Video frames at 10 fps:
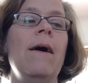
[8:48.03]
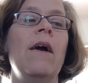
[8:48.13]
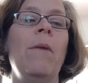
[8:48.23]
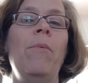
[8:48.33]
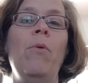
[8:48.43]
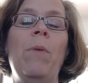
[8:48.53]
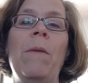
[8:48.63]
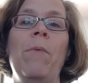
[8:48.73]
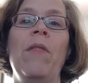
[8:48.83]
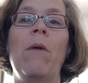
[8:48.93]
A couple of
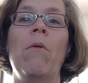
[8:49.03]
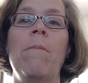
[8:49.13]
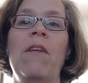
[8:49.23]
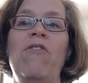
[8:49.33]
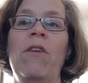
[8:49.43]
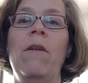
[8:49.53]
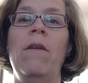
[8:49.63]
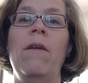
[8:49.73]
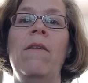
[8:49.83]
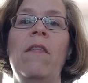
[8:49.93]
people that were
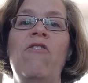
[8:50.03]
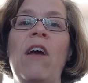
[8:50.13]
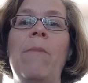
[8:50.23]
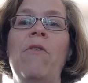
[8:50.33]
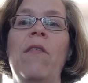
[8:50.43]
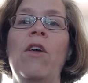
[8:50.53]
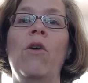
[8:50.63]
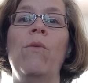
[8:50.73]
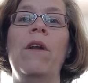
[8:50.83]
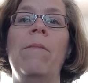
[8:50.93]
mentioned in the chapter that
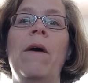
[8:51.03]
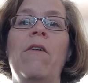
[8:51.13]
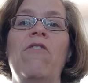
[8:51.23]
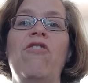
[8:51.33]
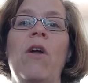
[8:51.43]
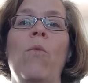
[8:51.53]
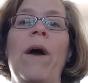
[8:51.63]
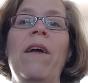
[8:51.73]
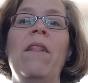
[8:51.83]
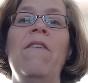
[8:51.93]
you'll read about are John
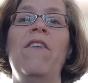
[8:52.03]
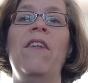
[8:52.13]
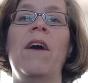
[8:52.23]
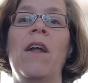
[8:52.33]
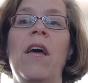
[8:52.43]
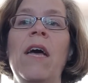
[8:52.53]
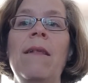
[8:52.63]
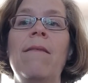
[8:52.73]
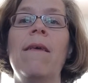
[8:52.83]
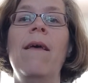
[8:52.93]
Wycliffe and Jan
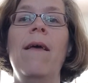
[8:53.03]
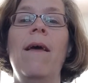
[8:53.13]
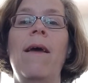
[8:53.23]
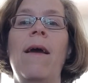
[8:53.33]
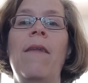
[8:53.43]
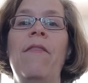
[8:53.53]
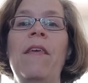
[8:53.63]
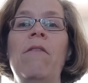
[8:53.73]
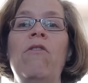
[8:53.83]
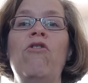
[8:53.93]
Hus, and
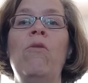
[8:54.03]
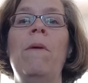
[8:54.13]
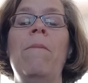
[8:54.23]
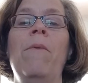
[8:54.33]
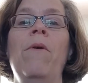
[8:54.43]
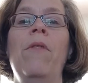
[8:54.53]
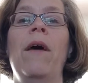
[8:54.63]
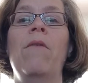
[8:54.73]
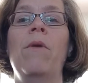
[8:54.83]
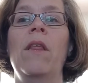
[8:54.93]
these are 2 people
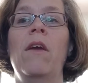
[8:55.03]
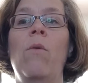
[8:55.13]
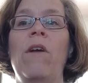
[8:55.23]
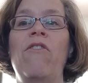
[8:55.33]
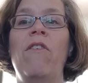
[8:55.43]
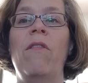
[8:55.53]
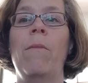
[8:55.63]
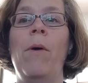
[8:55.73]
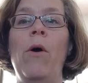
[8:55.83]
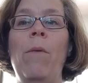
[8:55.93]
that really questioned
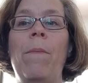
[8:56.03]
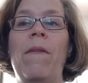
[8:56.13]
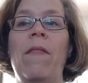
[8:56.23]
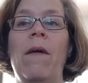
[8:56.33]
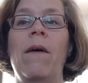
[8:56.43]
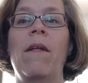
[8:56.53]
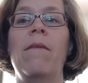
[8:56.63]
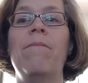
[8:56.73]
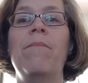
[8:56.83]
the Pope and the